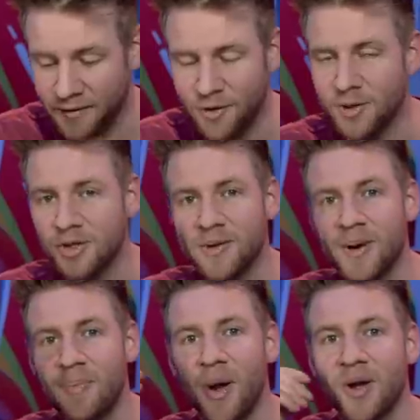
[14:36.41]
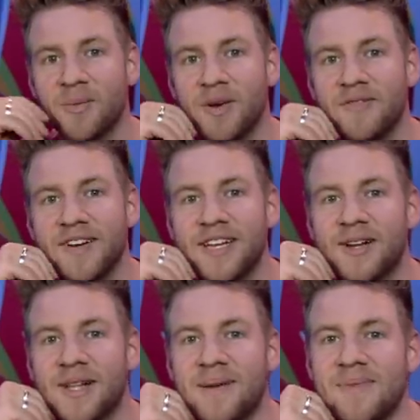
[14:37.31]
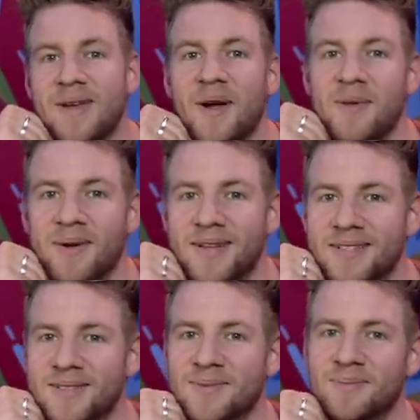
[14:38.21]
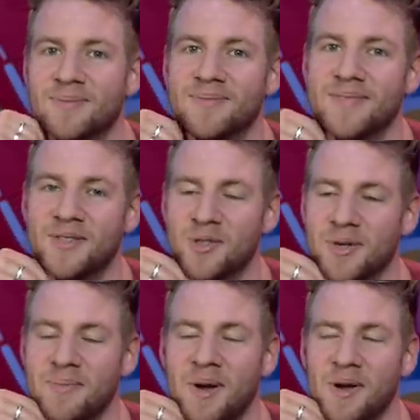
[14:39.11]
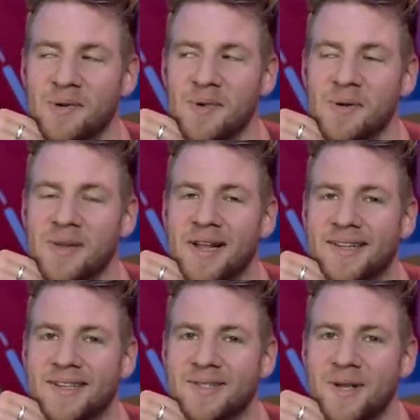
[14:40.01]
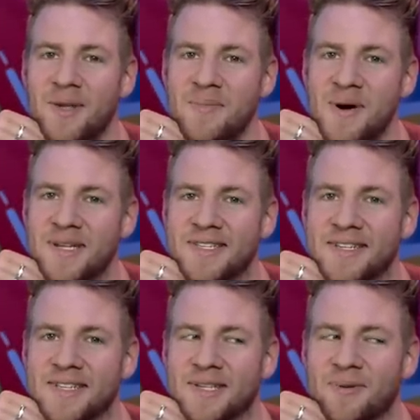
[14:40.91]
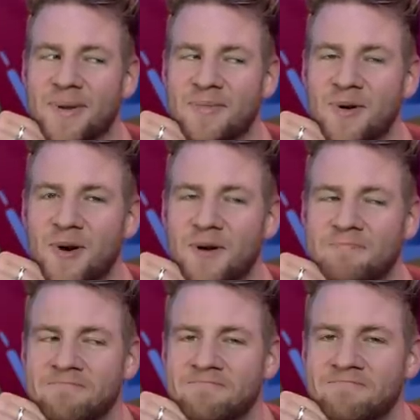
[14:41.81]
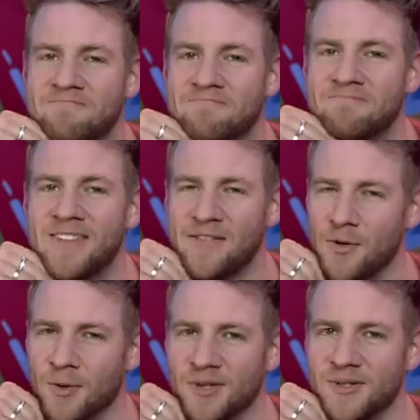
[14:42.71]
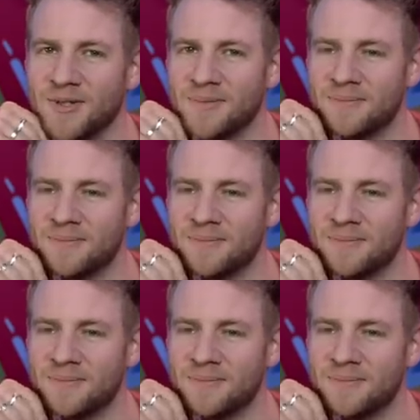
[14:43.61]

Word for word: if you enjoyed my Pokemon video, let me know because I'm enjoying Pokemon lately, so you might see a little bit more if you want to.